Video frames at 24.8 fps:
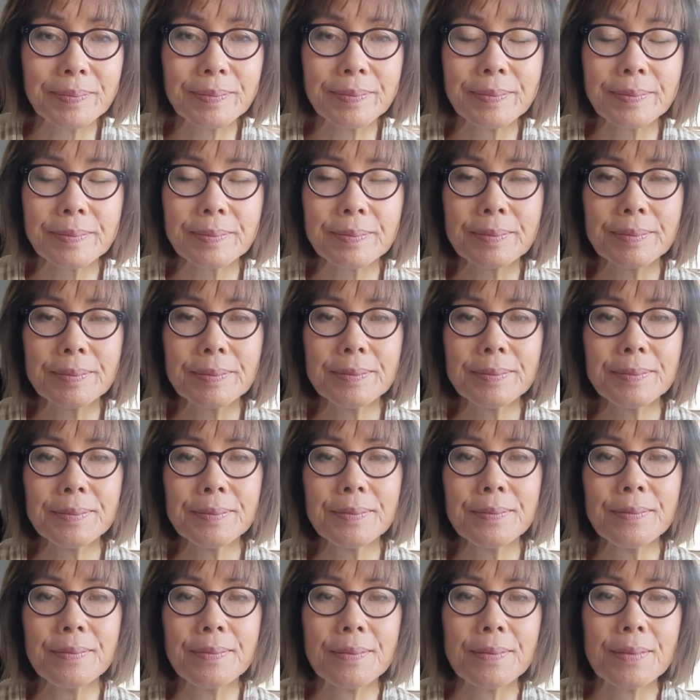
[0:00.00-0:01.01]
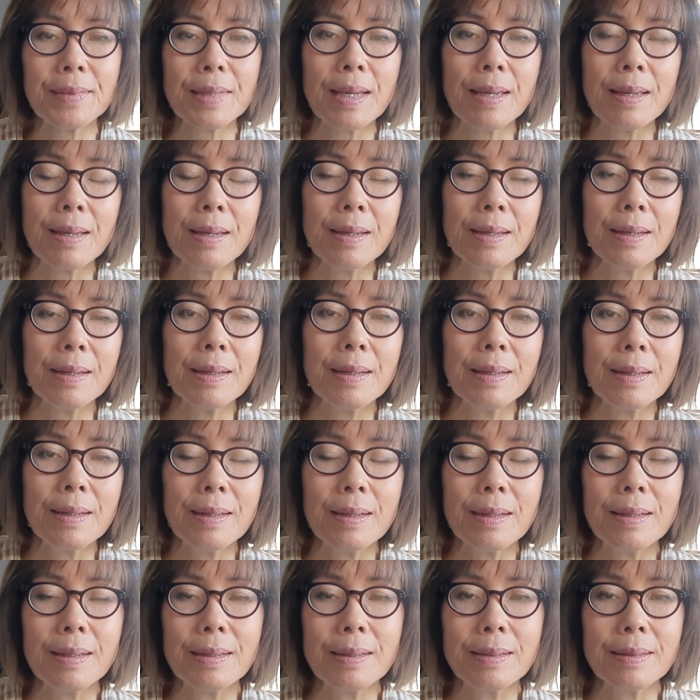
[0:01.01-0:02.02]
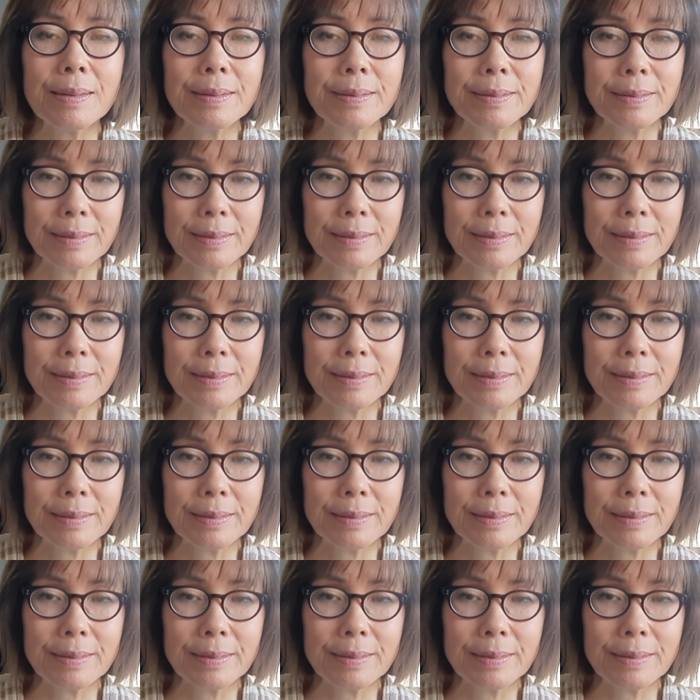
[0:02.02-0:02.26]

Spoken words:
Nothing is said.